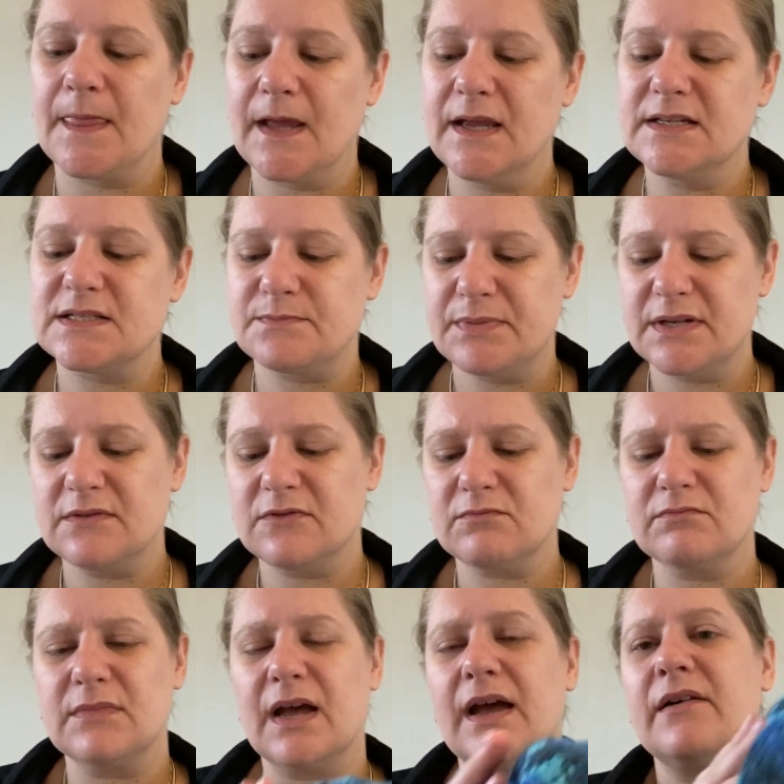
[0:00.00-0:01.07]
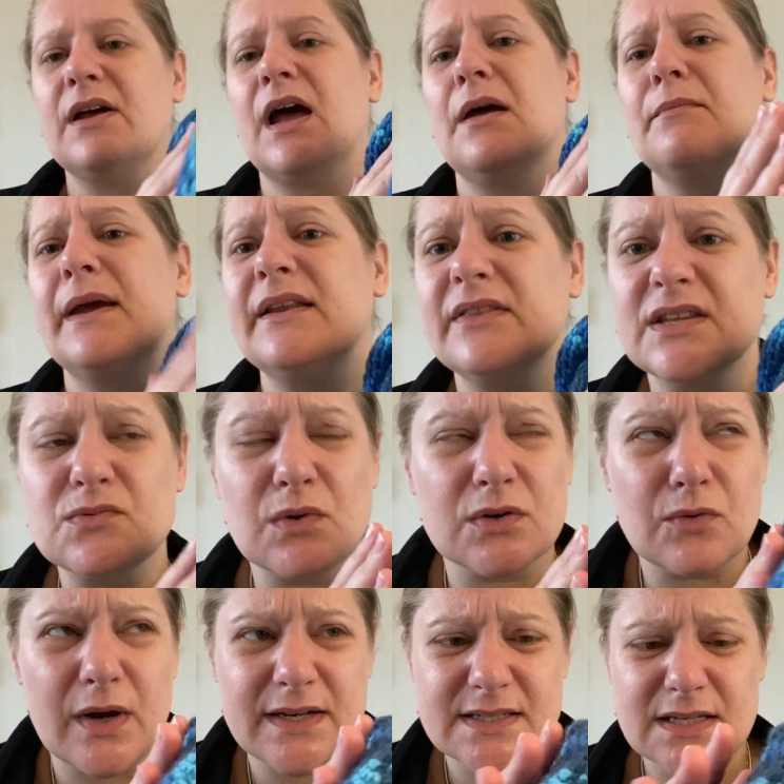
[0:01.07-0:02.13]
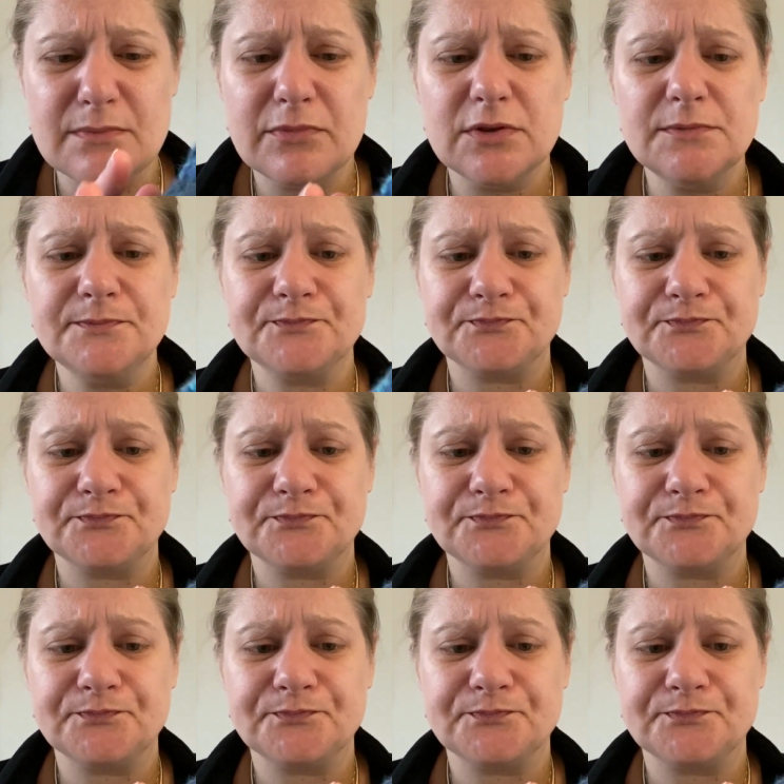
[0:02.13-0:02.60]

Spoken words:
It's been, I made this one quite simple.